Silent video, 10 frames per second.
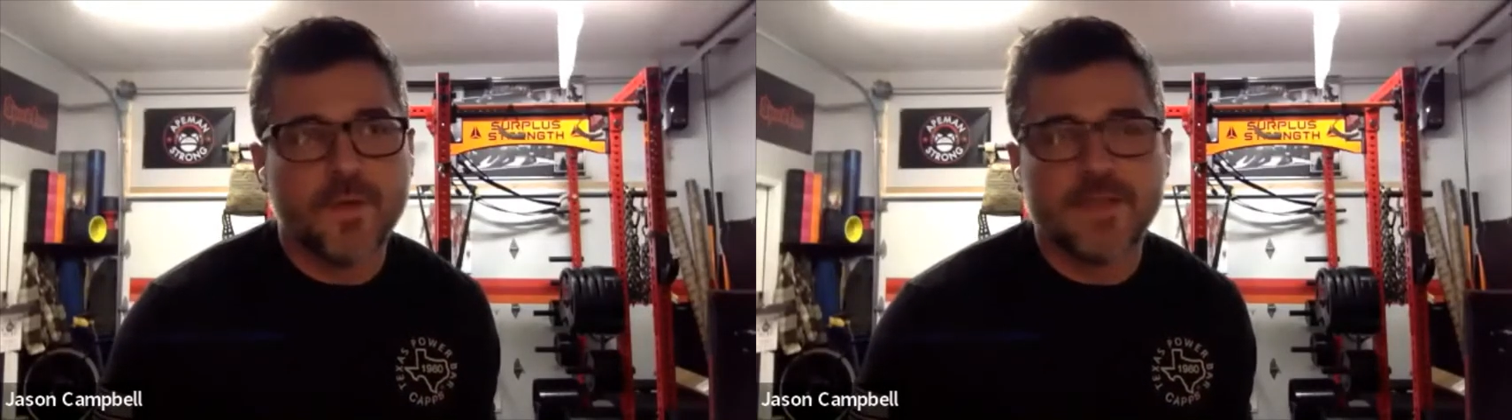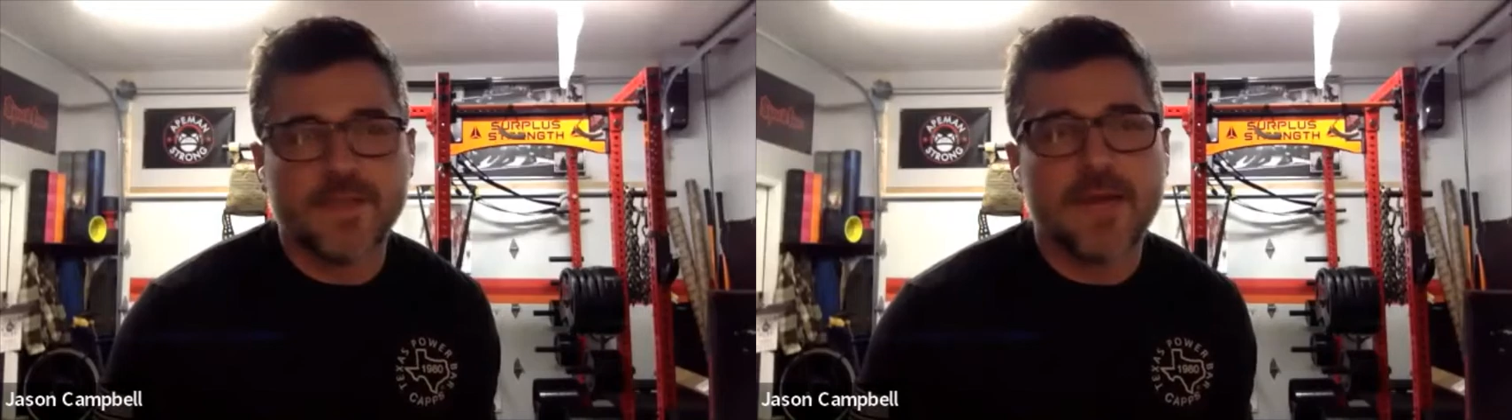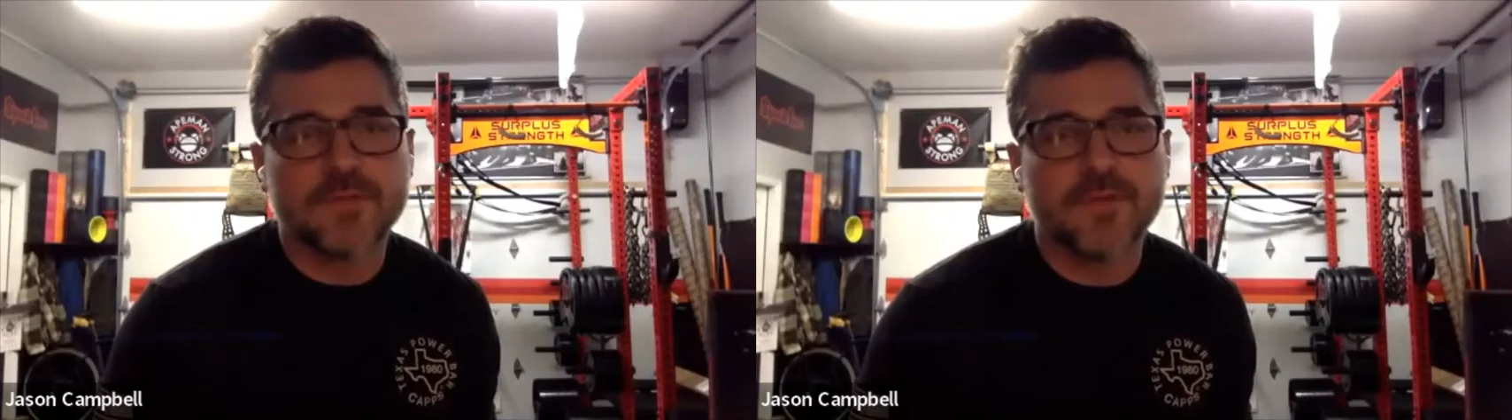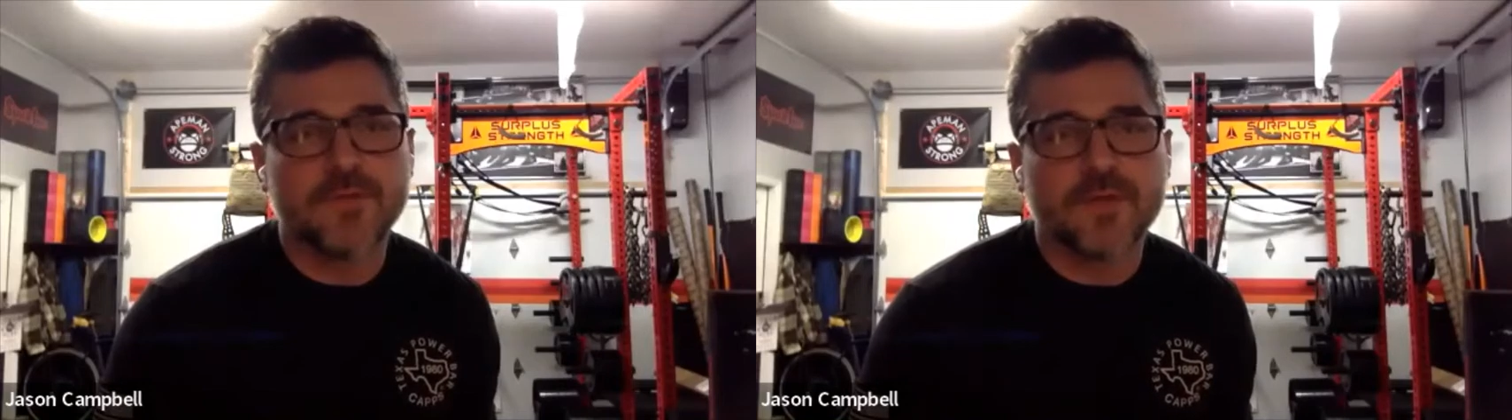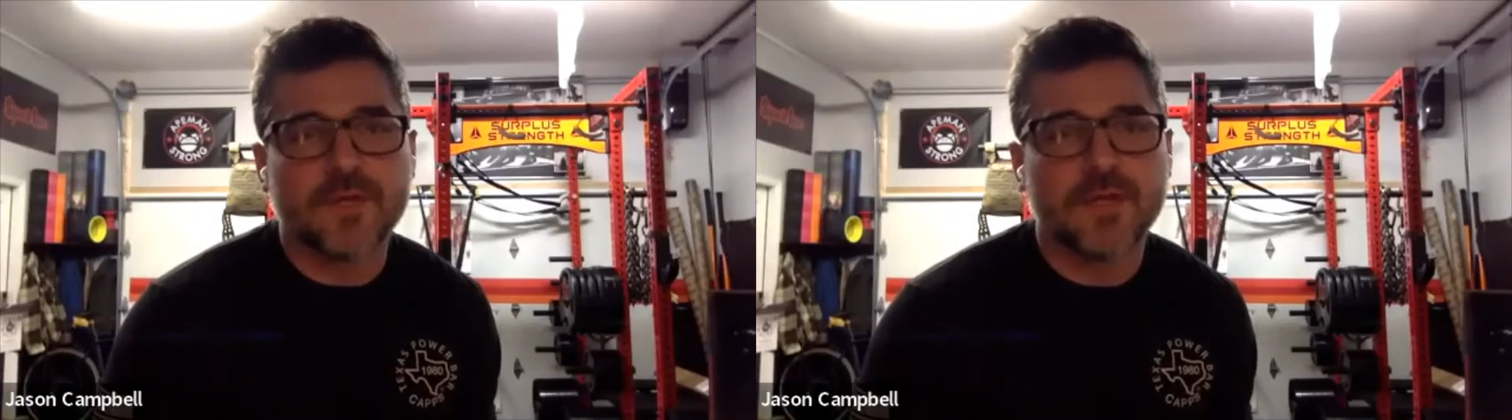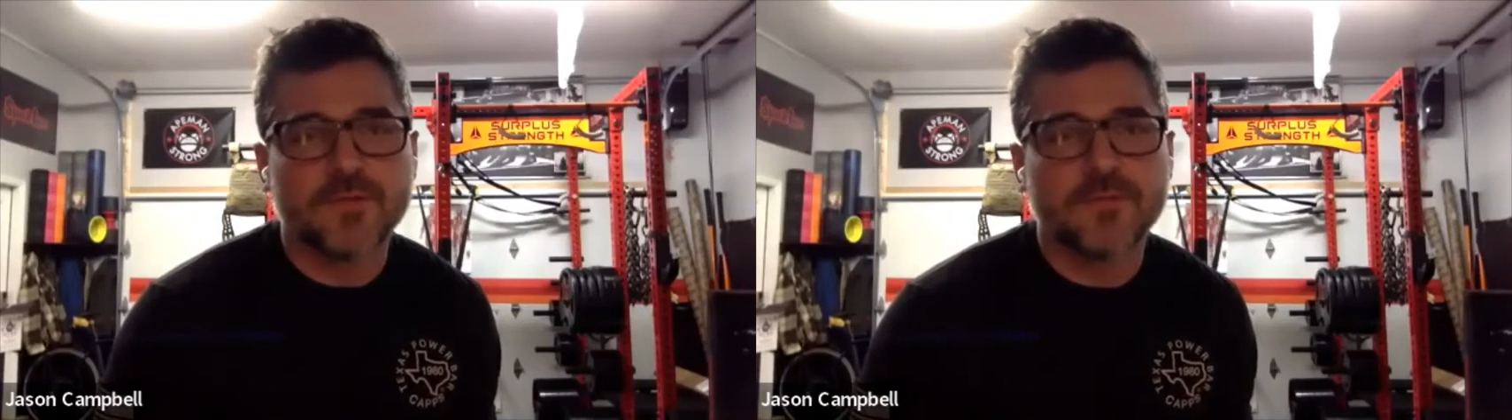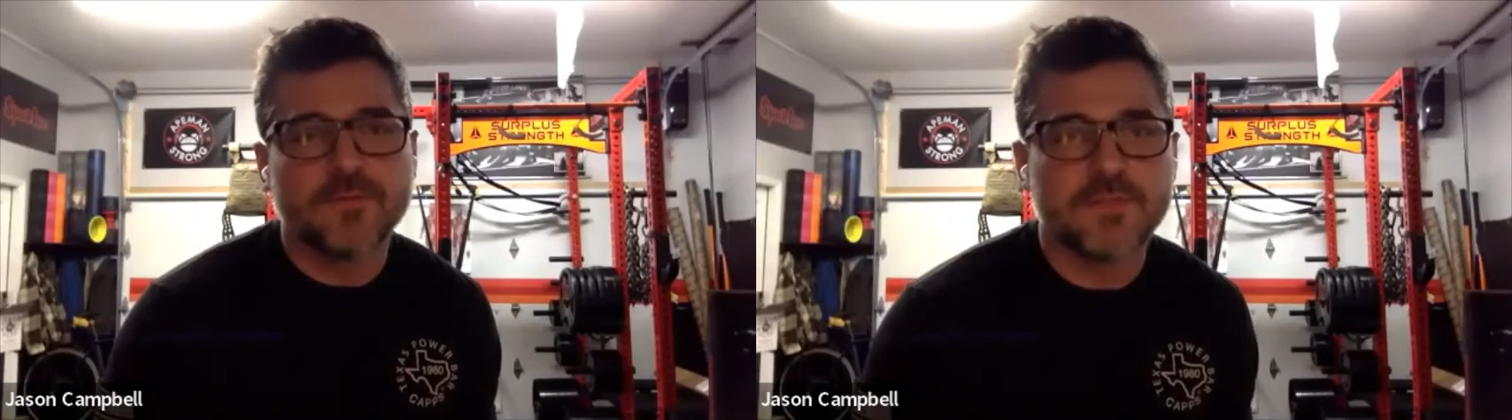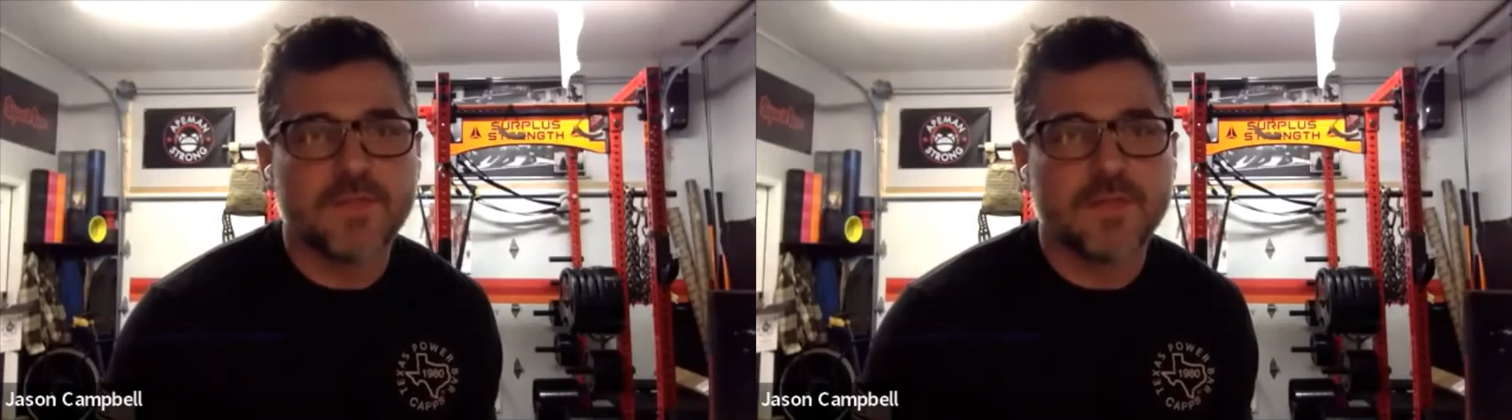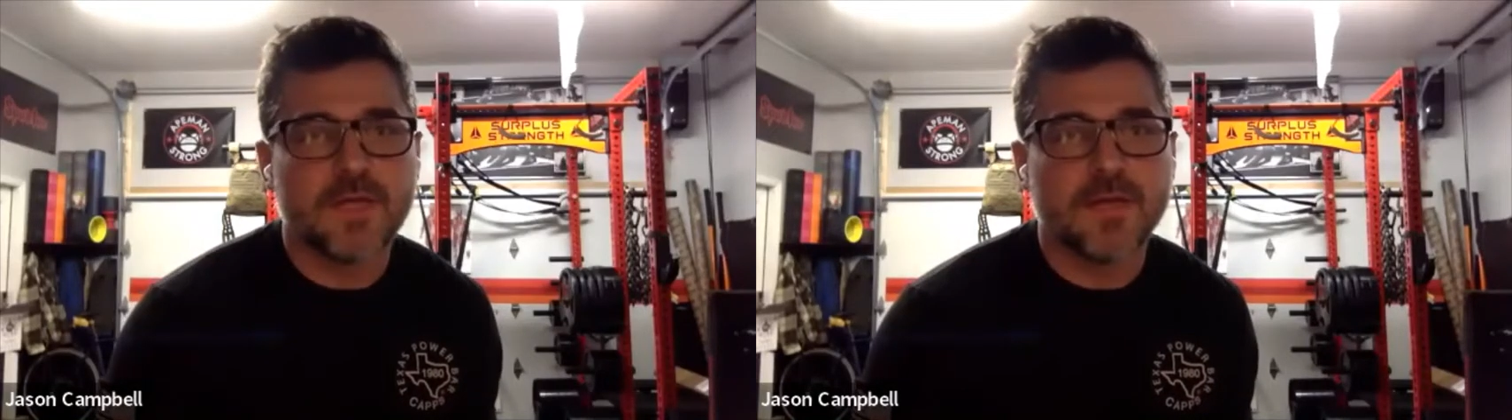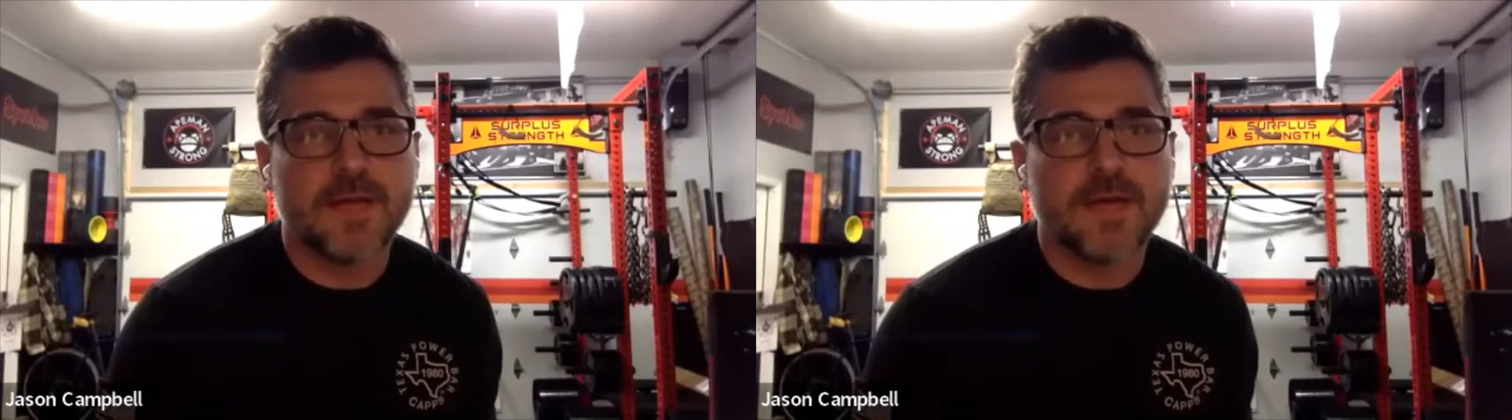adapt and overcome. It's been a
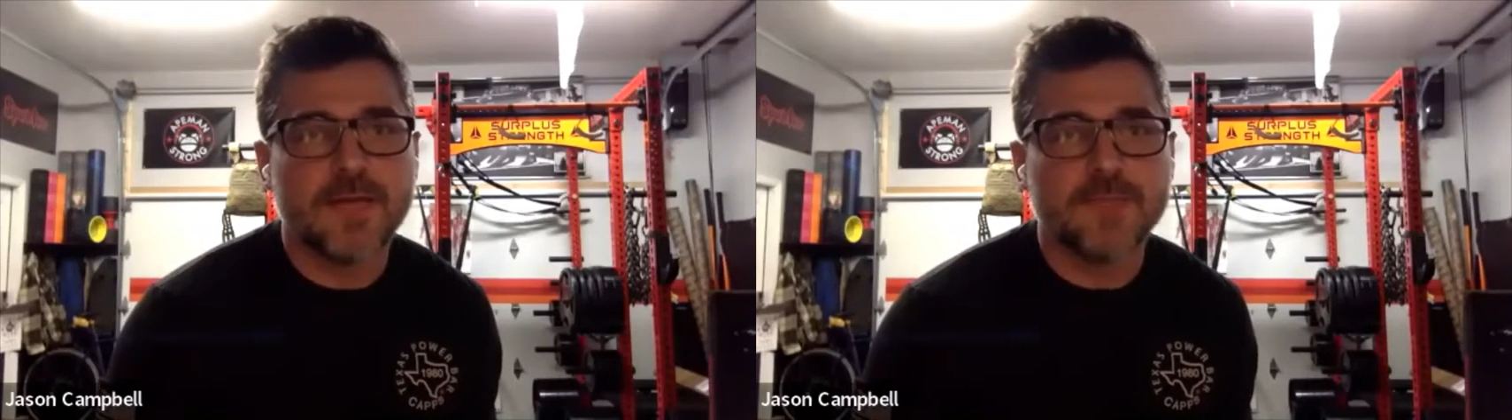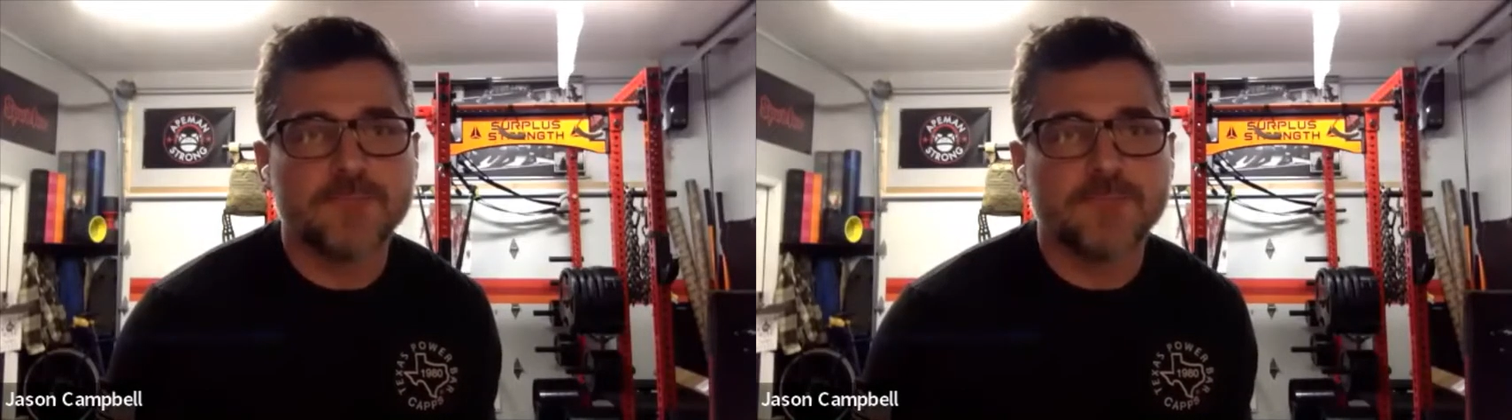lot of that.